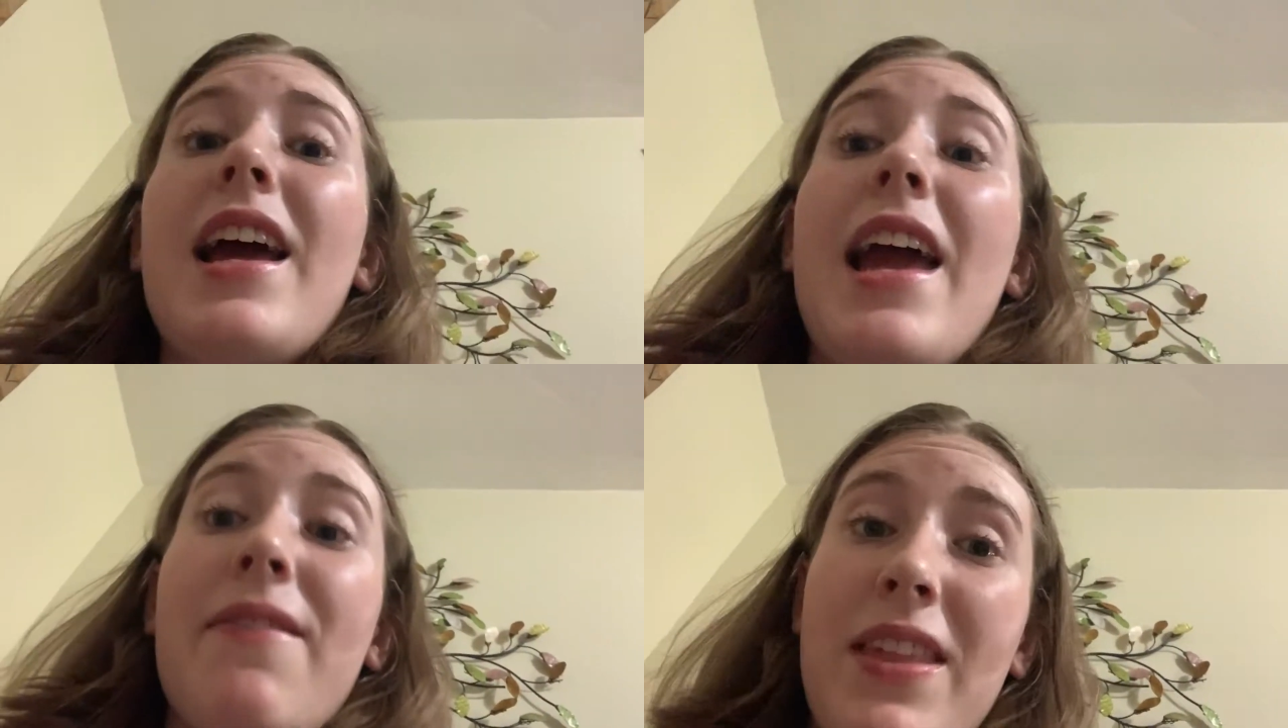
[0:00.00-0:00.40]

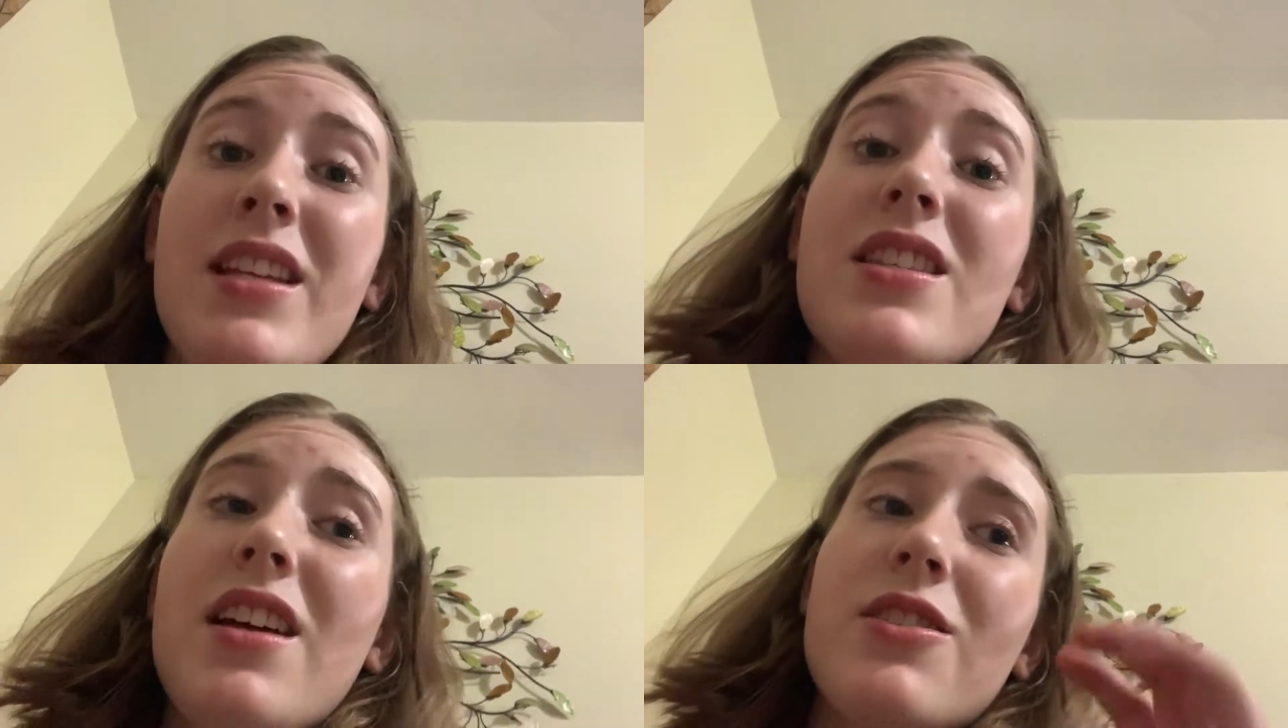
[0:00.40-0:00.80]
If
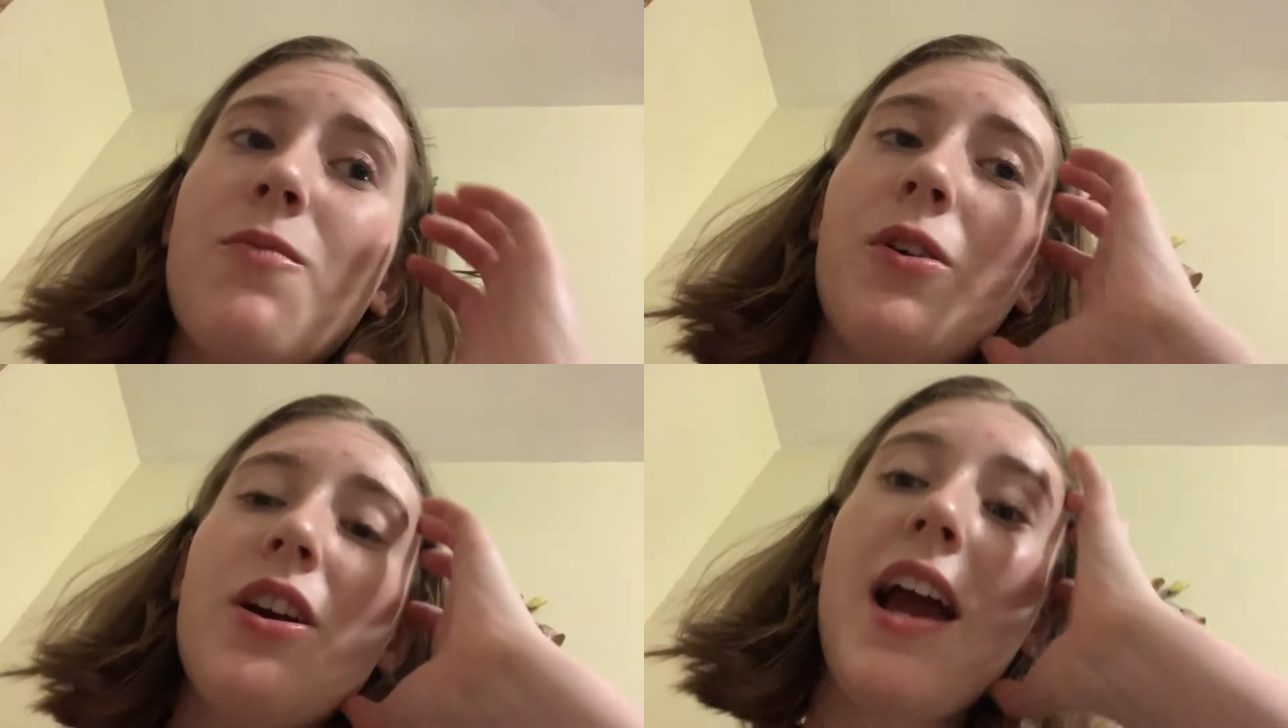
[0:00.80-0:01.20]
this doesn't
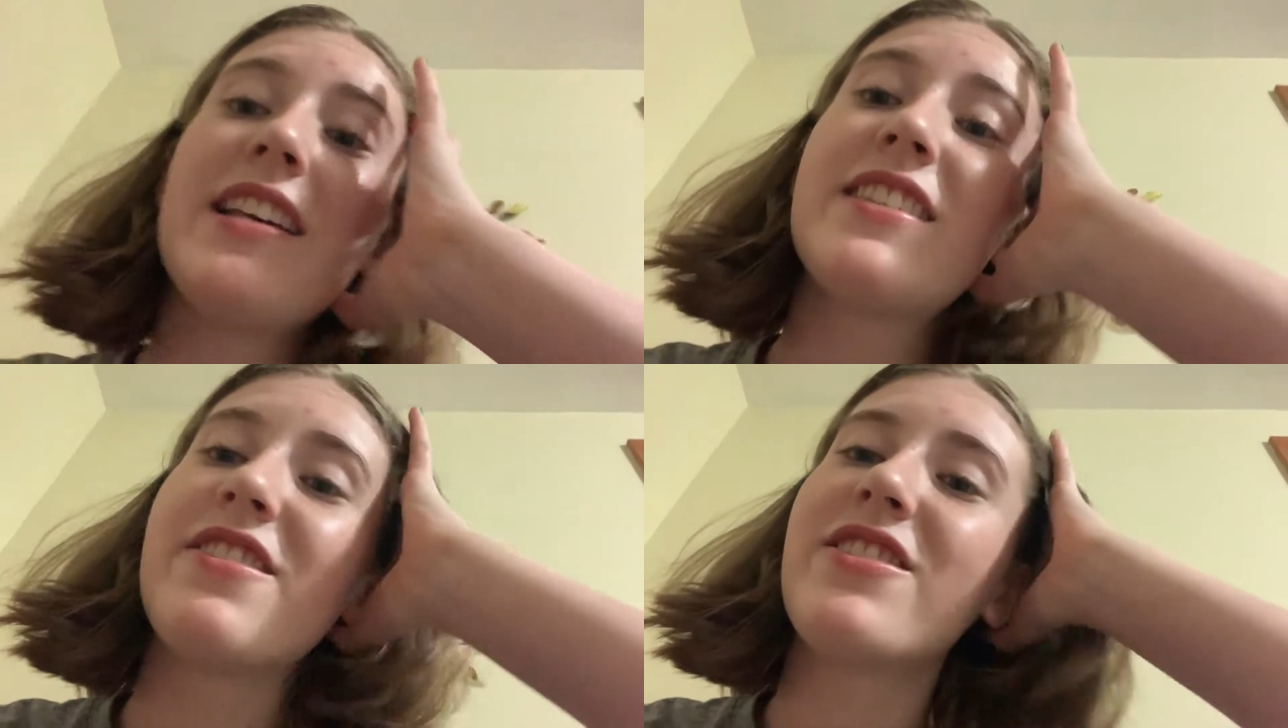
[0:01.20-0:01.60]
work, I
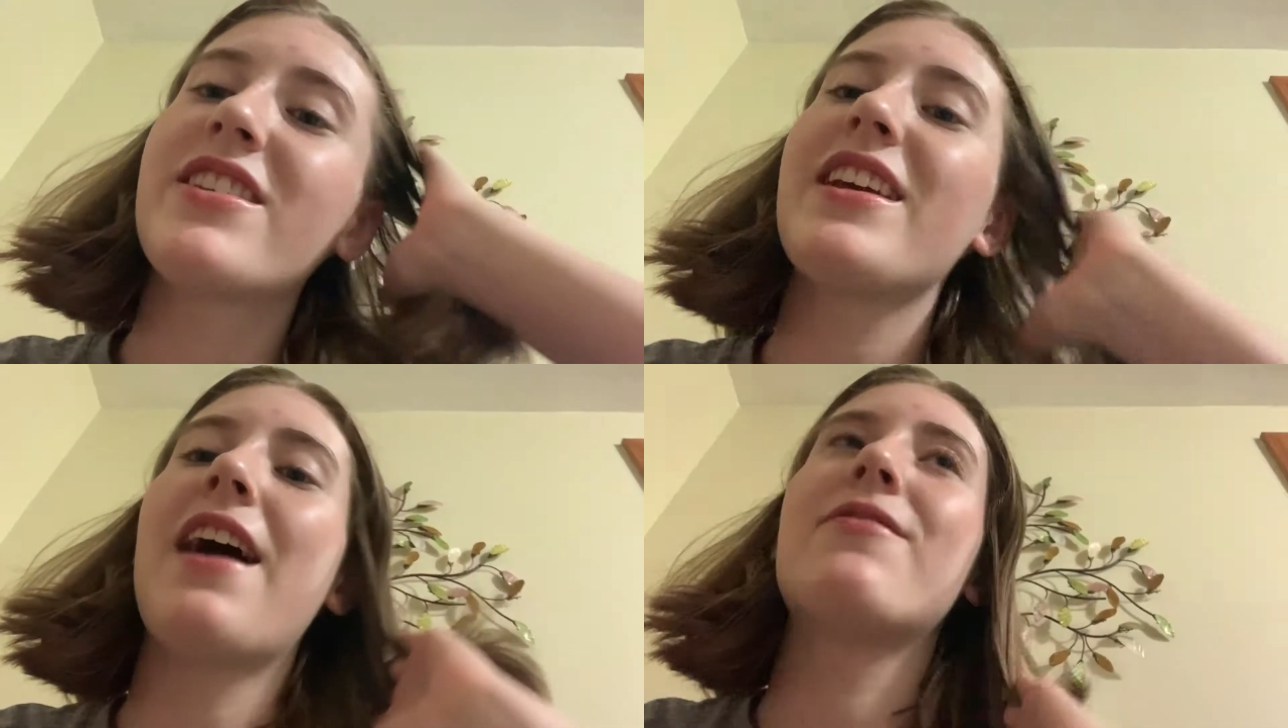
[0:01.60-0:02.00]

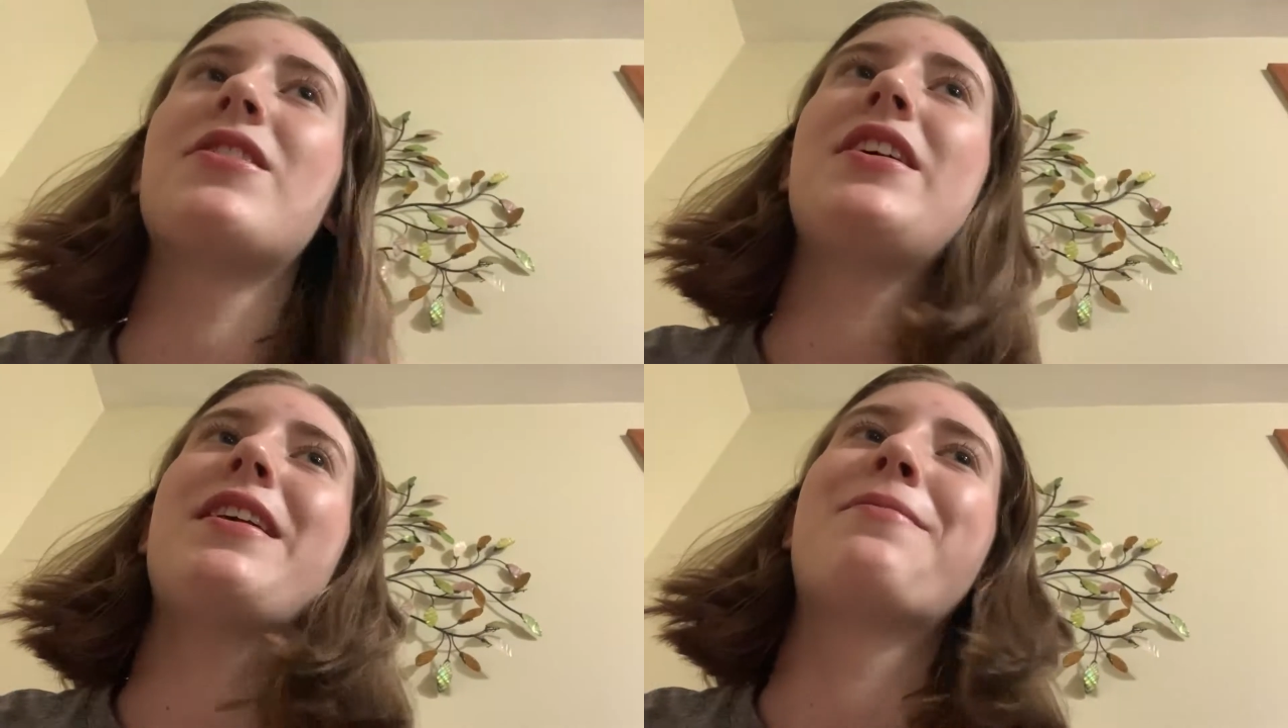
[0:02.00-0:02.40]
seriously have no
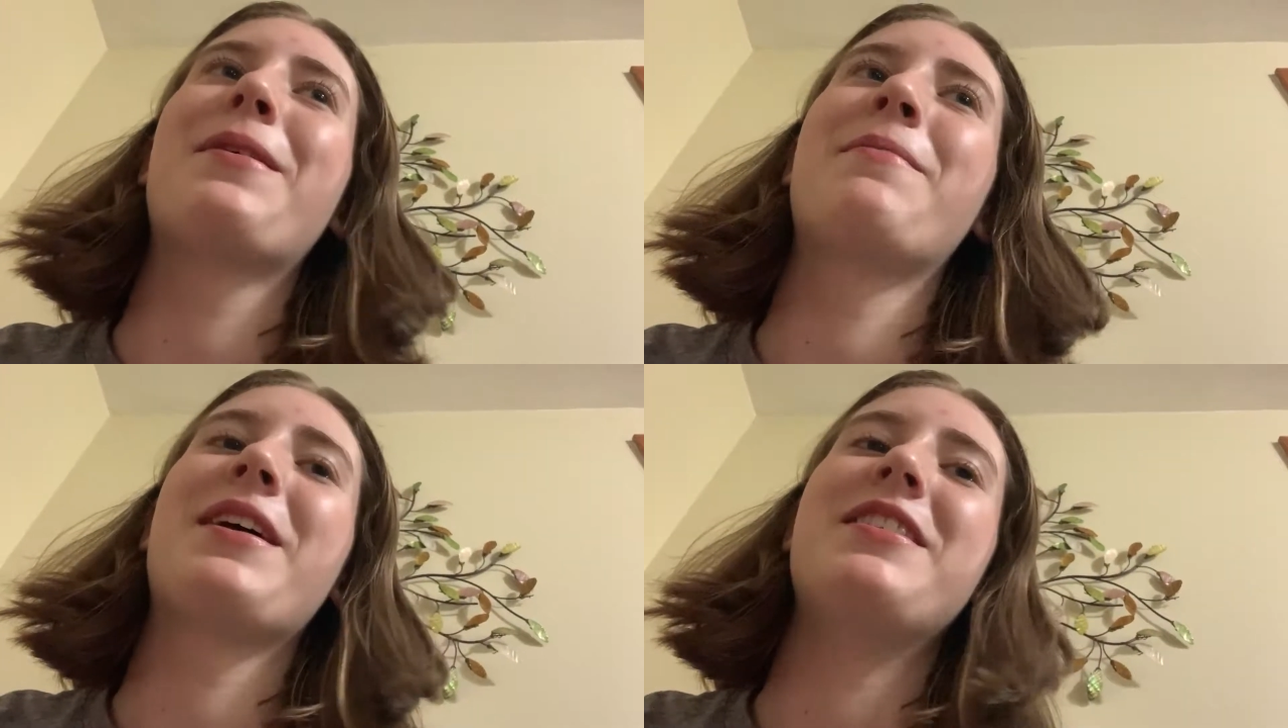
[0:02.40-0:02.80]
idea what
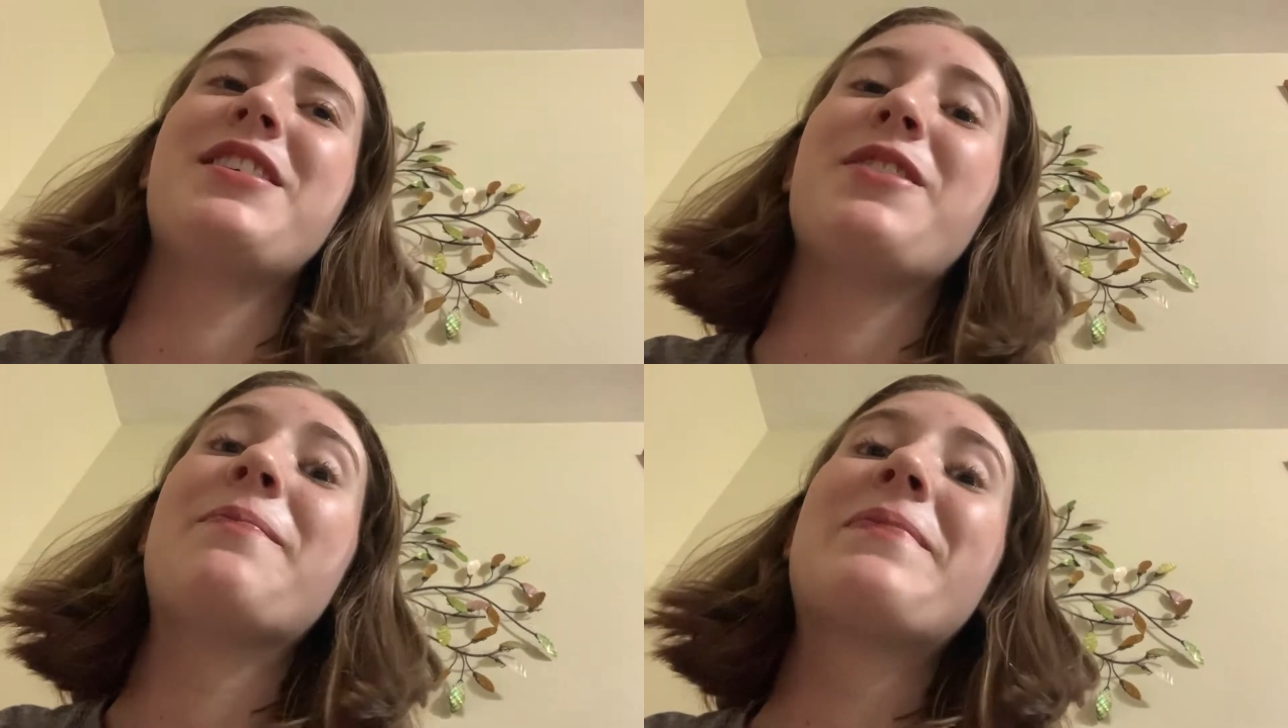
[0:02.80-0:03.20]
I'm gonna
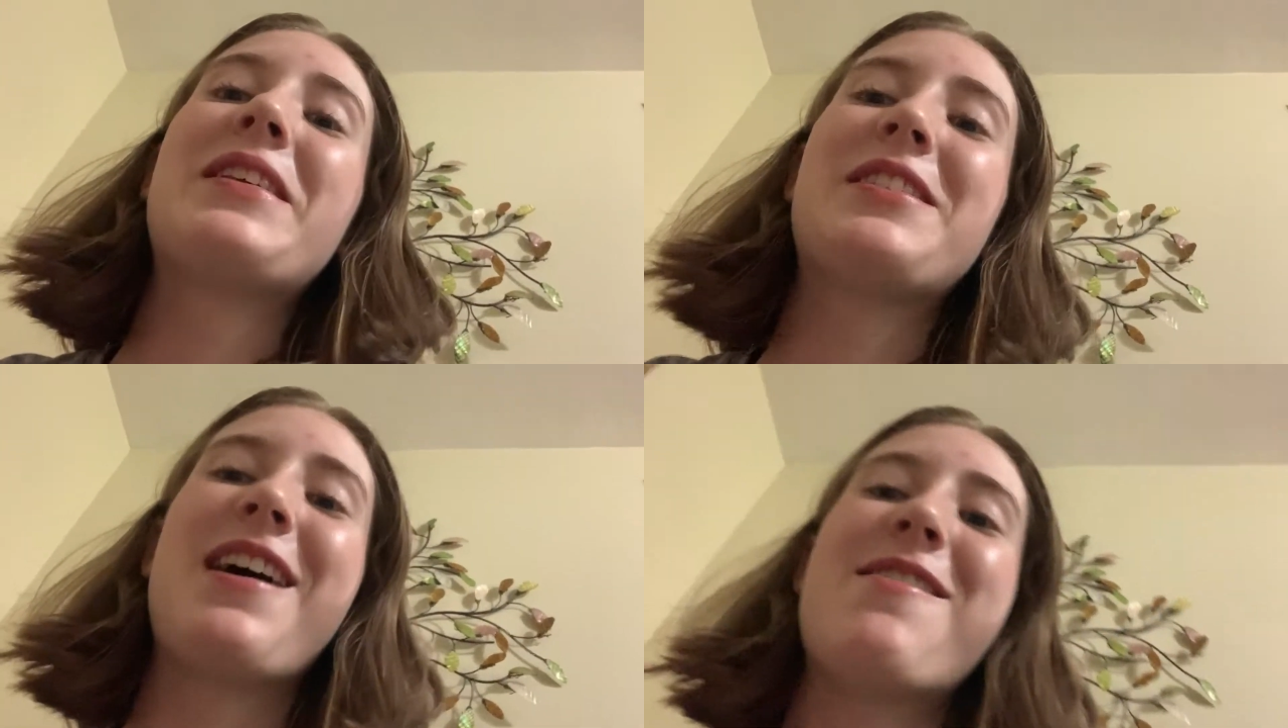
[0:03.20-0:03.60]
do.
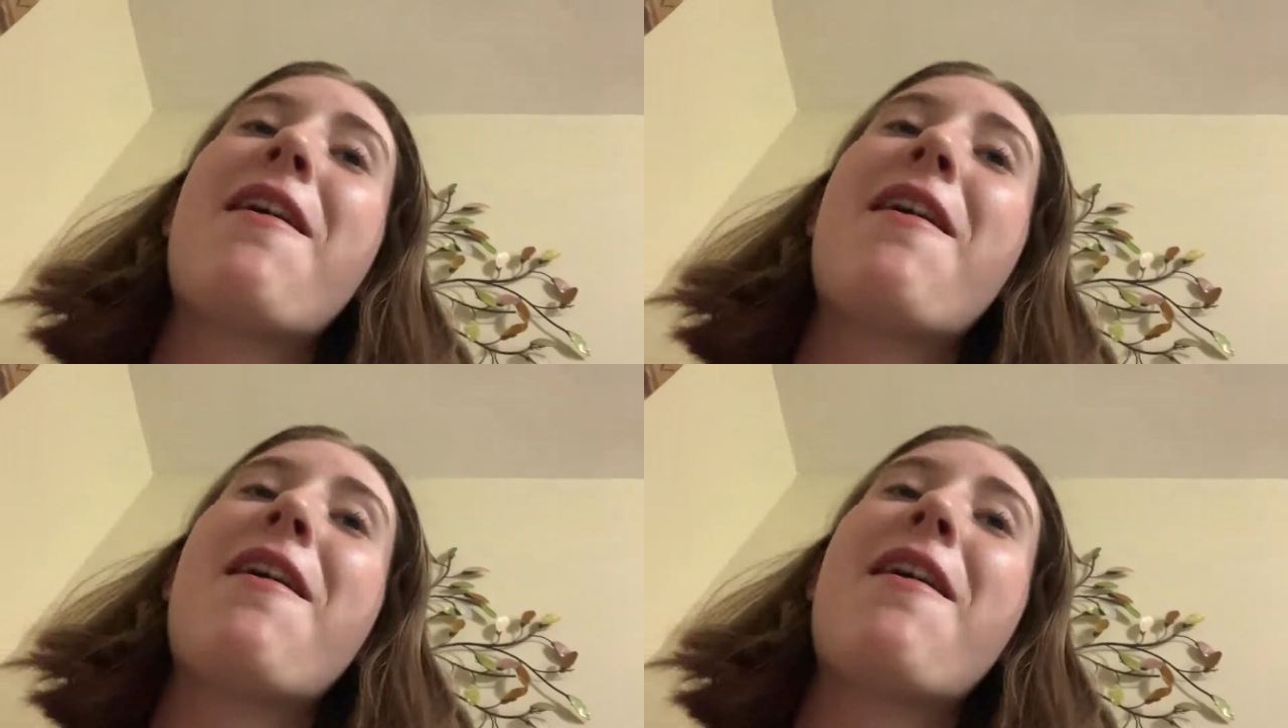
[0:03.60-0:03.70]
So